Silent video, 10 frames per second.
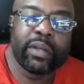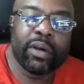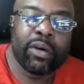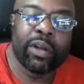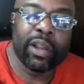
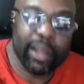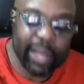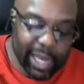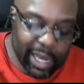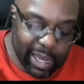on a
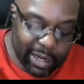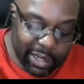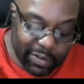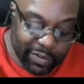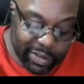lot of
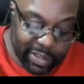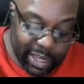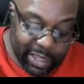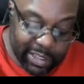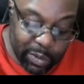different
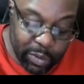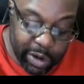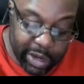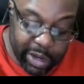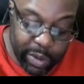things. They're
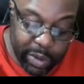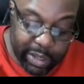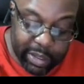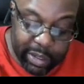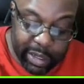working with,
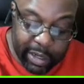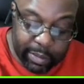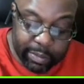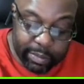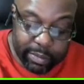
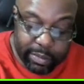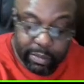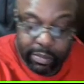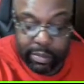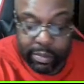
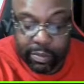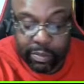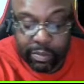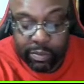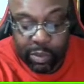
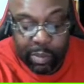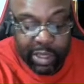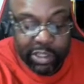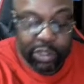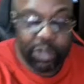you
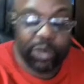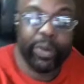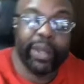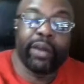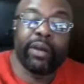mentioned New
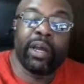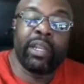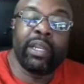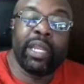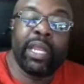Air,
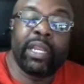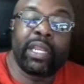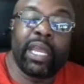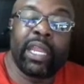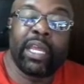and
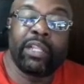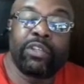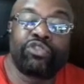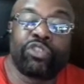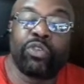getting
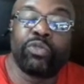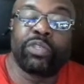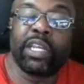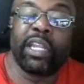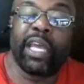drones
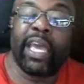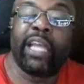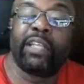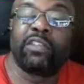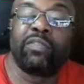in the
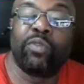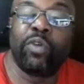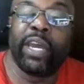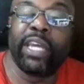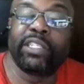hands of
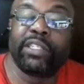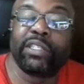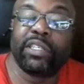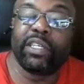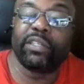more
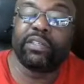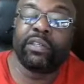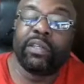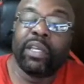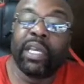agencies
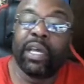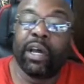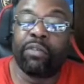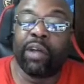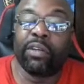
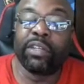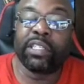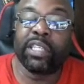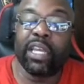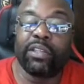around the
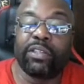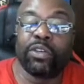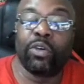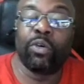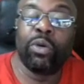state.
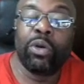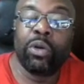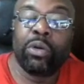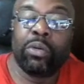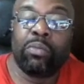So
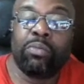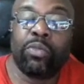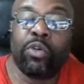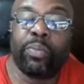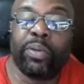
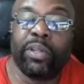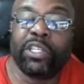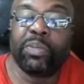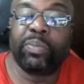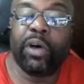more police
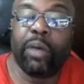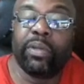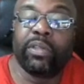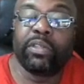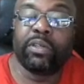
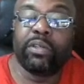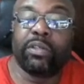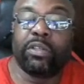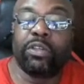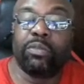departments
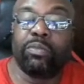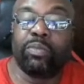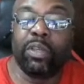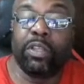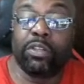to
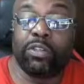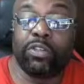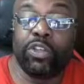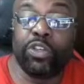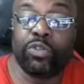
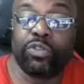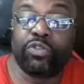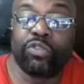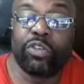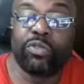use
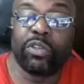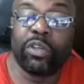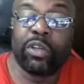drones,